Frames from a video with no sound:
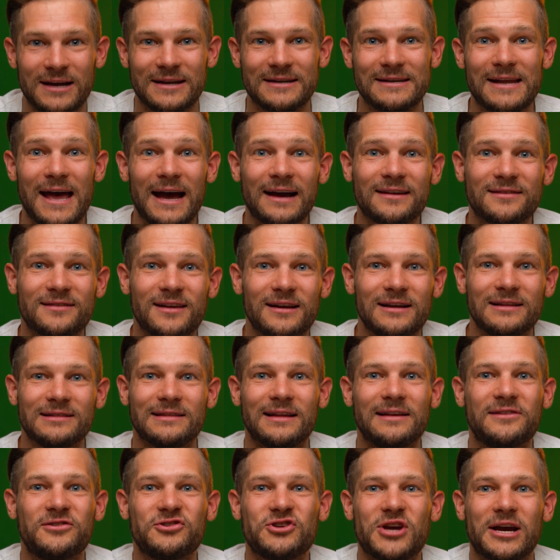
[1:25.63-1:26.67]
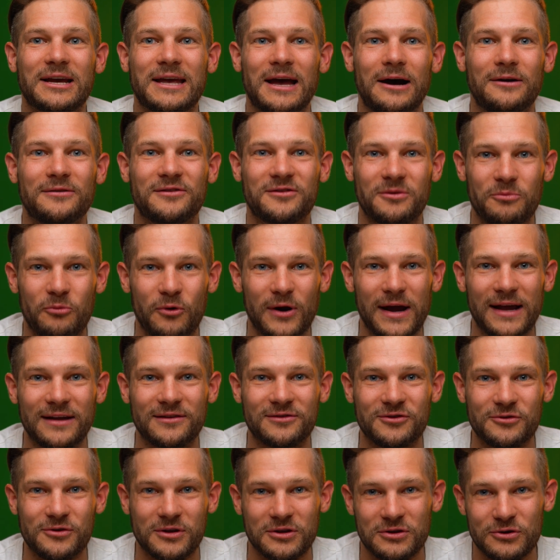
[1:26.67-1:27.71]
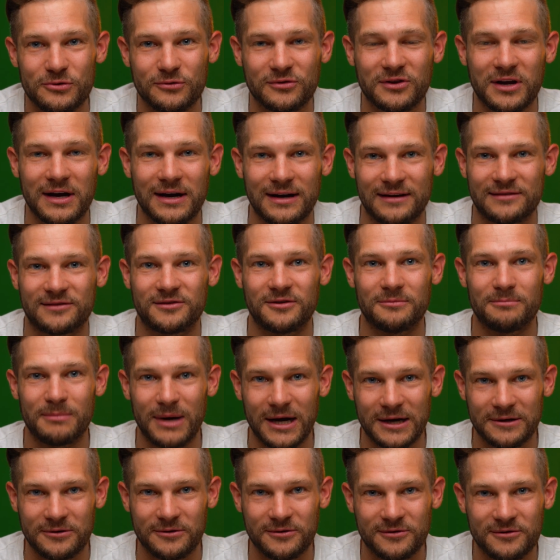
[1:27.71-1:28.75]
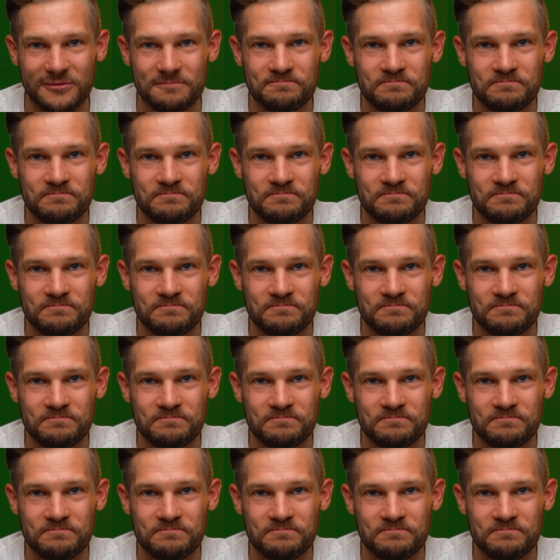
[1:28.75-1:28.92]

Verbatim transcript: Next, let's check out some ways you can use custom models.